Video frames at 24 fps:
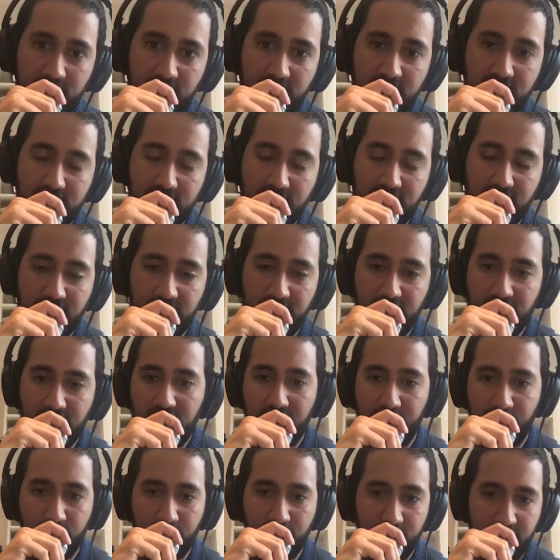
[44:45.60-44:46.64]
it's a kind of
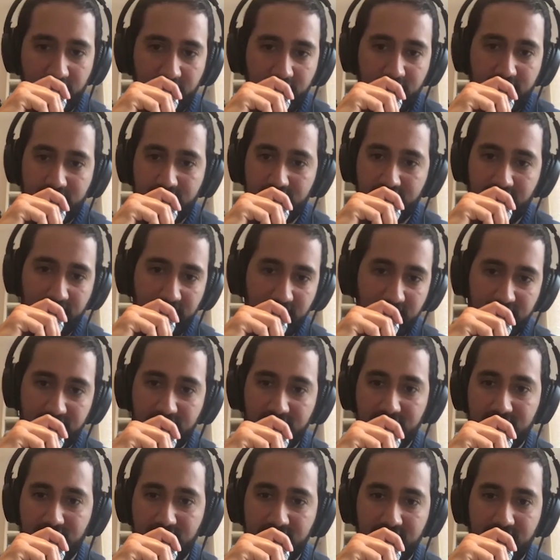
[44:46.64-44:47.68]
ironic, kind of
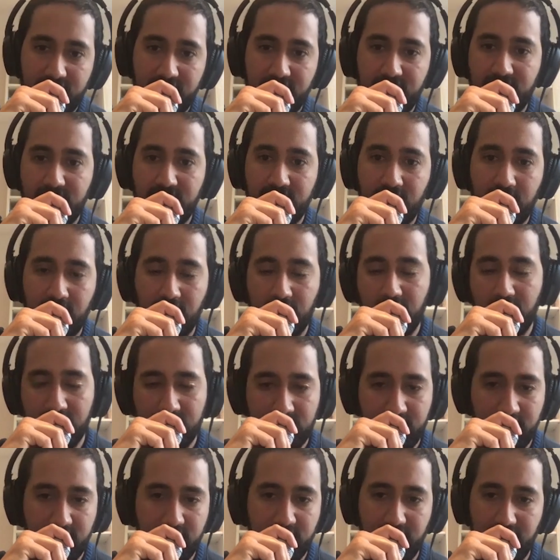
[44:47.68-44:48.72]

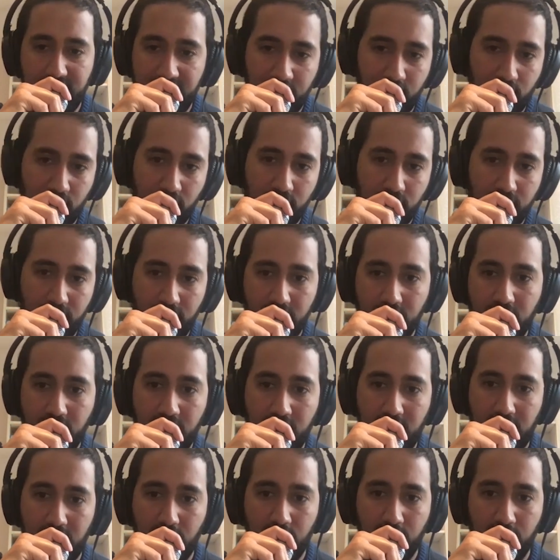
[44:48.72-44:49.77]
sarcastic take on
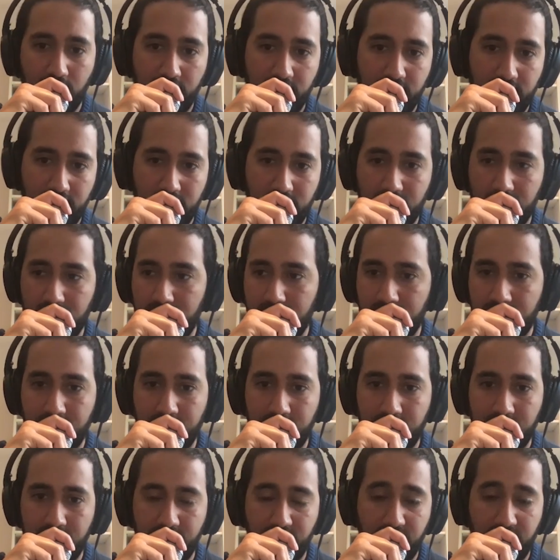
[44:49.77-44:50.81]
how
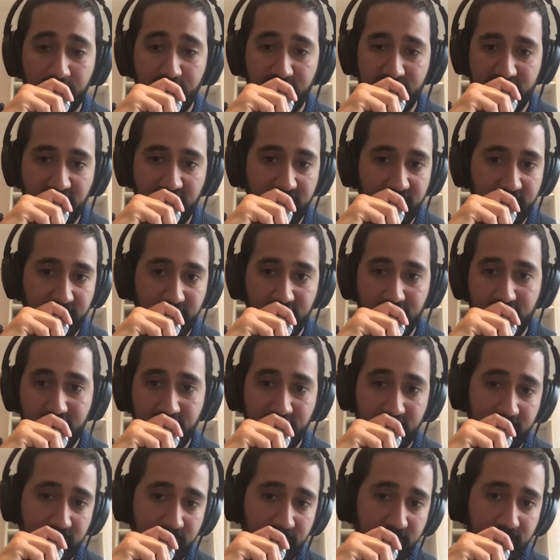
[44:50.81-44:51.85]
represented
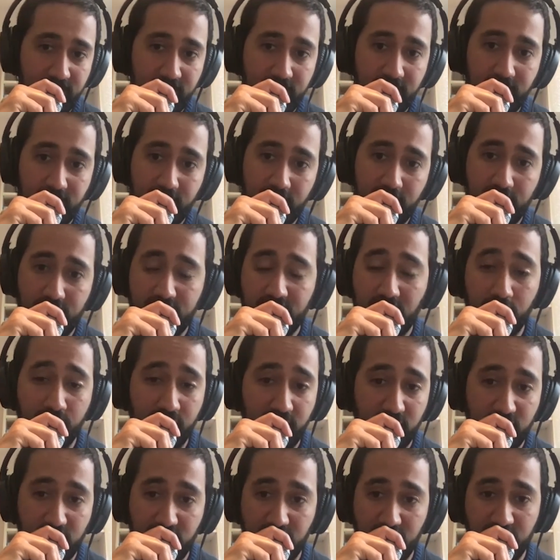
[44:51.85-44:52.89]
South
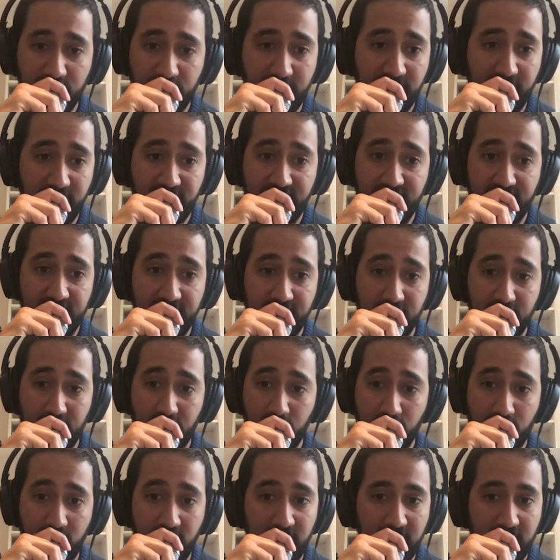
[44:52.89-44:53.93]
Asians might feel in the
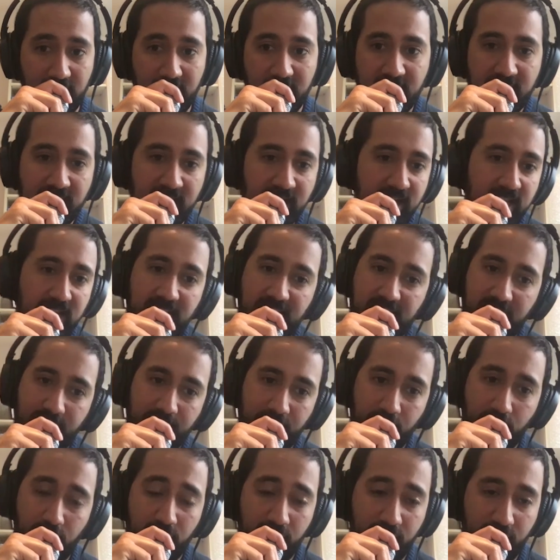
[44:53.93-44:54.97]
U K. Mm. Like
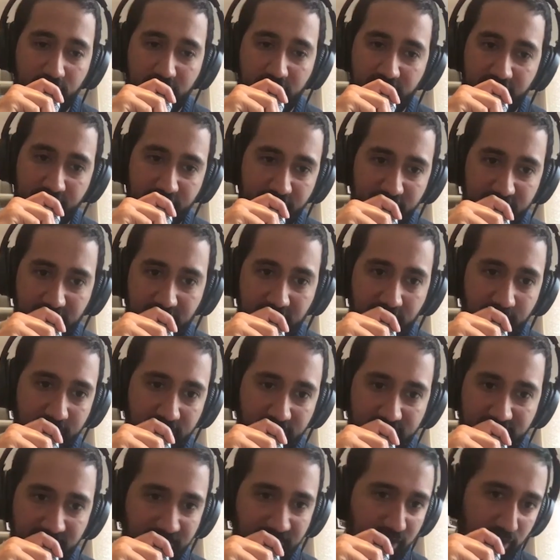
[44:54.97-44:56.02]
when all your heroes are
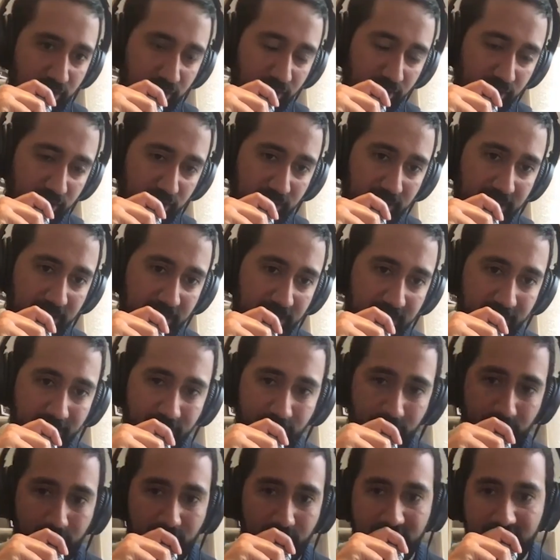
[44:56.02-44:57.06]
Winston Churchill and
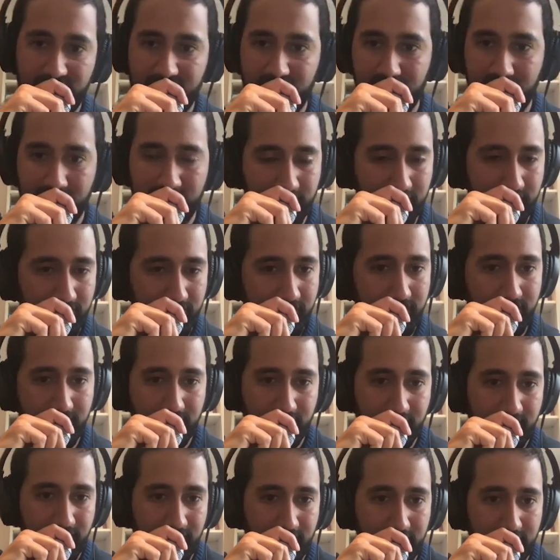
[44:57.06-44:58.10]
Oasis and, you
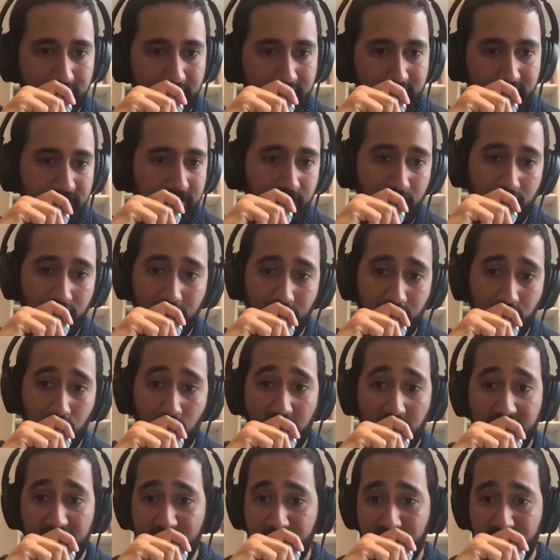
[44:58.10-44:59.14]
know, all all
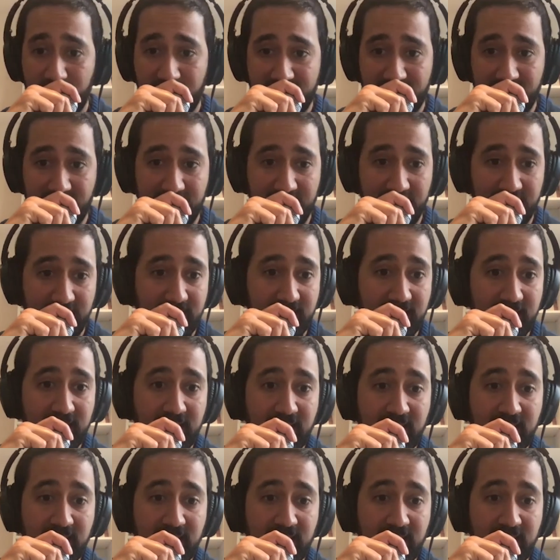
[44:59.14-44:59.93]
white, basically.